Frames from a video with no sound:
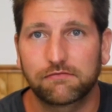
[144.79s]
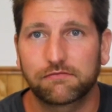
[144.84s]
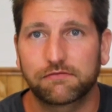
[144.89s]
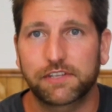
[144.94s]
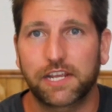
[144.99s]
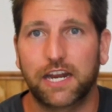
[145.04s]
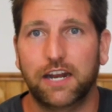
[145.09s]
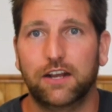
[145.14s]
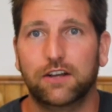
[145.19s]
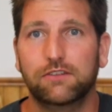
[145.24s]

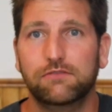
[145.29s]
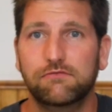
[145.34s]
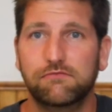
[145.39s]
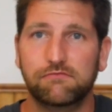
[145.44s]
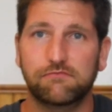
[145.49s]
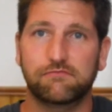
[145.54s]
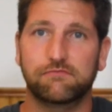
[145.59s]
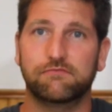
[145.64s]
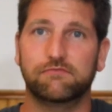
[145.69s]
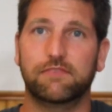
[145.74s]
You know,
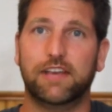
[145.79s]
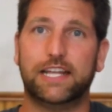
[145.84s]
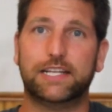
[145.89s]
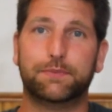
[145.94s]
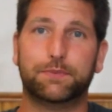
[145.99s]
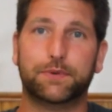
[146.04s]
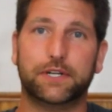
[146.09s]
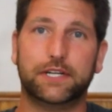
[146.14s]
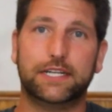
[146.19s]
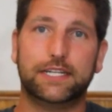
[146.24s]
that's
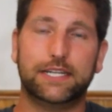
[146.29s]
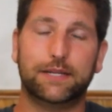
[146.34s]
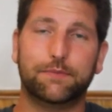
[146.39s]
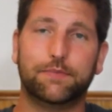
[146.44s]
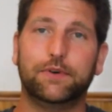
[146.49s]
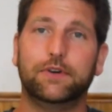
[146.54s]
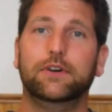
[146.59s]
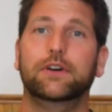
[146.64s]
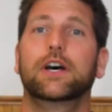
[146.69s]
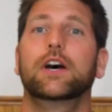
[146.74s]
pretty
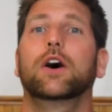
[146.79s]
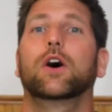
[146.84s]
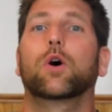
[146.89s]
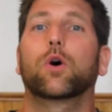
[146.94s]
simple.